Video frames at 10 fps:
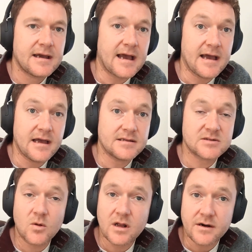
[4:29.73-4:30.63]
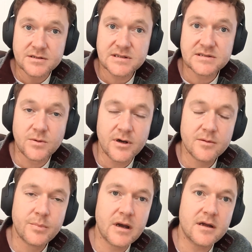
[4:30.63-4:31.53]
as all currencies were,
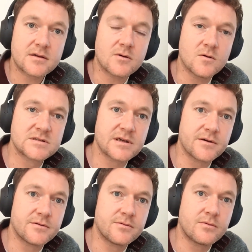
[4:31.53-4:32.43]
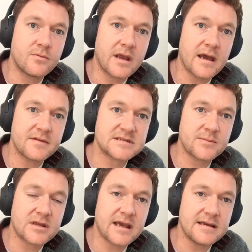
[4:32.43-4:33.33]
but also we had
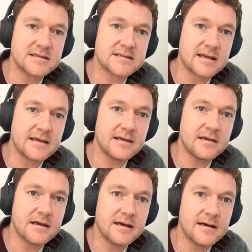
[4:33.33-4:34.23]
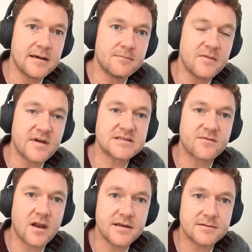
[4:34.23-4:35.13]
simultaneously investor
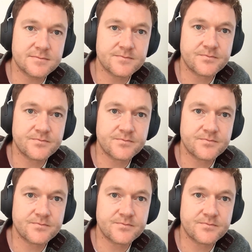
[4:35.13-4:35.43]
flight,